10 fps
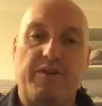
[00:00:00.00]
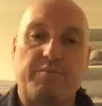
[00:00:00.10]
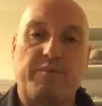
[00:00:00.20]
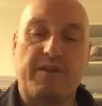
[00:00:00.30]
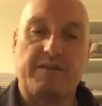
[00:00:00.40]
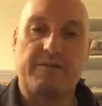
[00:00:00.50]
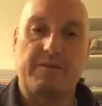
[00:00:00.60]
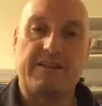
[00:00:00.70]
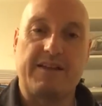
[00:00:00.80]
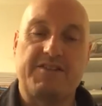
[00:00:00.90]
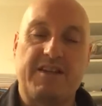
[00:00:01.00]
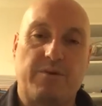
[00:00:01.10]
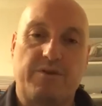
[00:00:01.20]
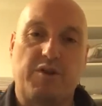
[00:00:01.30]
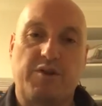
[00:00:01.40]
Um, let, us see
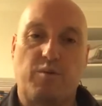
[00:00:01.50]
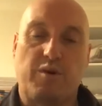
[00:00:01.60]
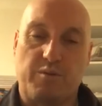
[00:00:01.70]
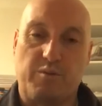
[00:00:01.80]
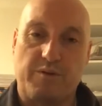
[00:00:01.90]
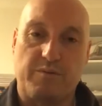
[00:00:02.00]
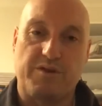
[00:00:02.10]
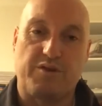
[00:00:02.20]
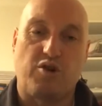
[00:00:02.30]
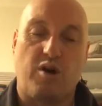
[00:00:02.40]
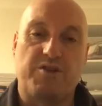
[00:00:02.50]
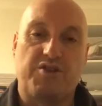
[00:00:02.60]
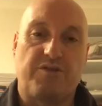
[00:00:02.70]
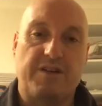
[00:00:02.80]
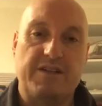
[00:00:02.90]
what the what, what, what the
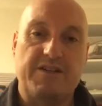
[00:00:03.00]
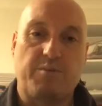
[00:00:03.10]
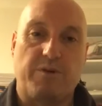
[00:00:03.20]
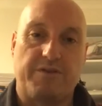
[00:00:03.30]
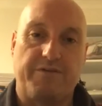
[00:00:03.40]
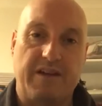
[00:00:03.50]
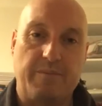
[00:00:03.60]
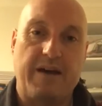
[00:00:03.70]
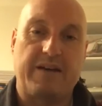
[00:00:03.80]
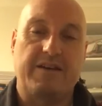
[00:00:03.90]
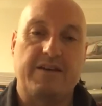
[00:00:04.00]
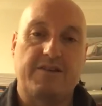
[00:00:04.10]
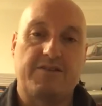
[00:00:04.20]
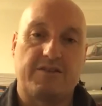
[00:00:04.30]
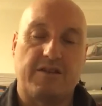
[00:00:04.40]
commentary is, what the feedback
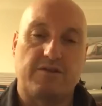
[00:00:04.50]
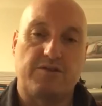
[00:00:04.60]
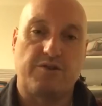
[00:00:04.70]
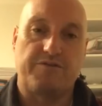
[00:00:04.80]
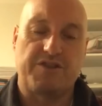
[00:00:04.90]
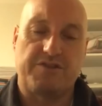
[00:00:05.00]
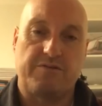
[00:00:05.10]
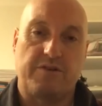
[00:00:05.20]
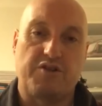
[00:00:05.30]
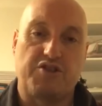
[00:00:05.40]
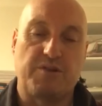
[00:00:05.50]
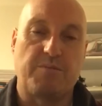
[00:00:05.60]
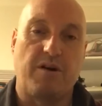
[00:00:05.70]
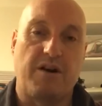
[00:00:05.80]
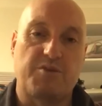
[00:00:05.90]
is, and, and yeah. sort of just you know
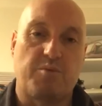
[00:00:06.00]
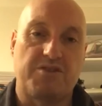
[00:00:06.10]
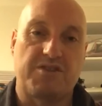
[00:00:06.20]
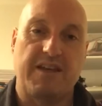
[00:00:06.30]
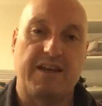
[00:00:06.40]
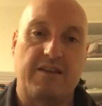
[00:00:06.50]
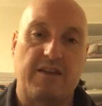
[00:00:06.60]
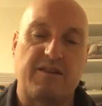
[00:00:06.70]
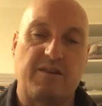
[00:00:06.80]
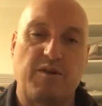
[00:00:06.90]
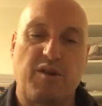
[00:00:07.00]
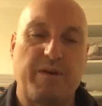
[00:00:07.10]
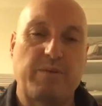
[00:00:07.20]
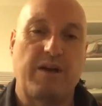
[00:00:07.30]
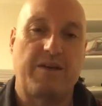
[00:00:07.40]
surmise what's there. And, and you know,
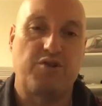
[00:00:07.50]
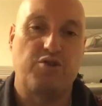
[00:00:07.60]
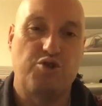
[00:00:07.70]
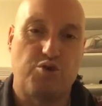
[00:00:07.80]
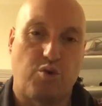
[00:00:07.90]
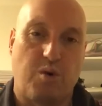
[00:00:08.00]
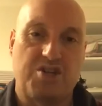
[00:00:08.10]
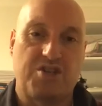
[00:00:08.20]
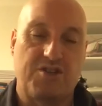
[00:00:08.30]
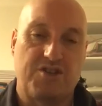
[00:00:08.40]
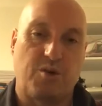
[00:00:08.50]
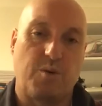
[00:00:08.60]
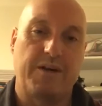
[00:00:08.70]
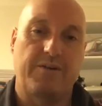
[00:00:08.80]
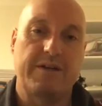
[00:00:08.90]
people have the usual questions and
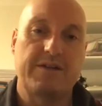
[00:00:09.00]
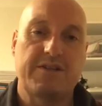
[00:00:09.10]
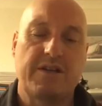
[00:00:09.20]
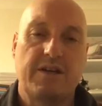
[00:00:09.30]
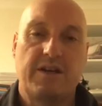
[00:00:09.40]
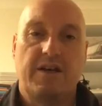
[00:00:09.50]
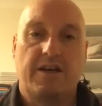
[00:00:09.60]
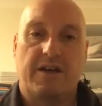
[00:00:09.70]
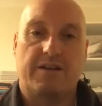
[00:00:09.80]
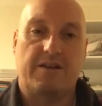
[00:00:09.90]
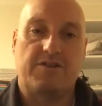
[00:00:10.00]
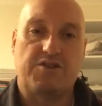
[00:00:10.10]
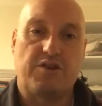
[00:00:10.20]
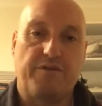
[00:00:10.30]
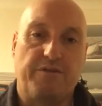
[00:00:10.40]
queries and, uh, and
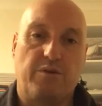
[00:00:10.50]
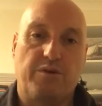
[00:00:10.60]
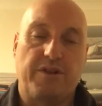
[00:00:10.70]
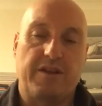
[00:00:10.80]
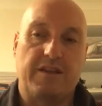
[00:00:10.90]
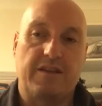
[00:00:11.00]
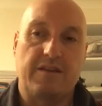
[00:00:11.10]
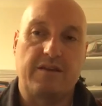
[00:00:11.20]
so forth. And then yeah.